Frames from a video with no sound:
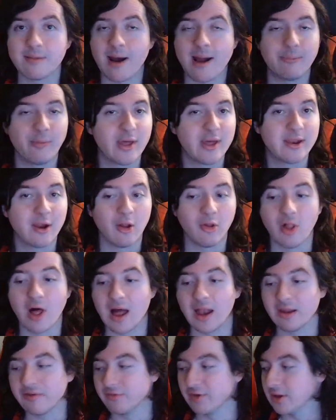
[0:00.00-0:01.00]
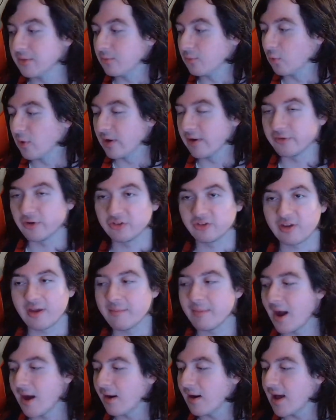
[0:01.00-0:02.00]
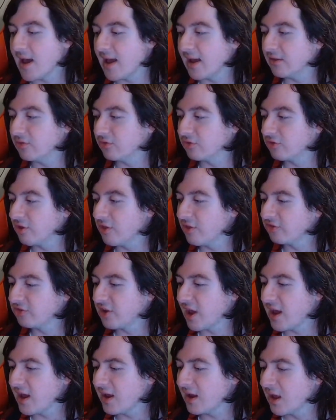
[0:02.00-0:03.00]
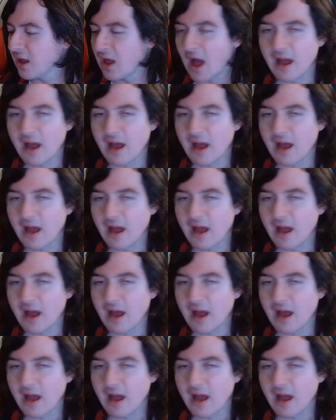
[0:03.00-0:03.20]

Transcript: I played a lot of it when it first came out, and to this day,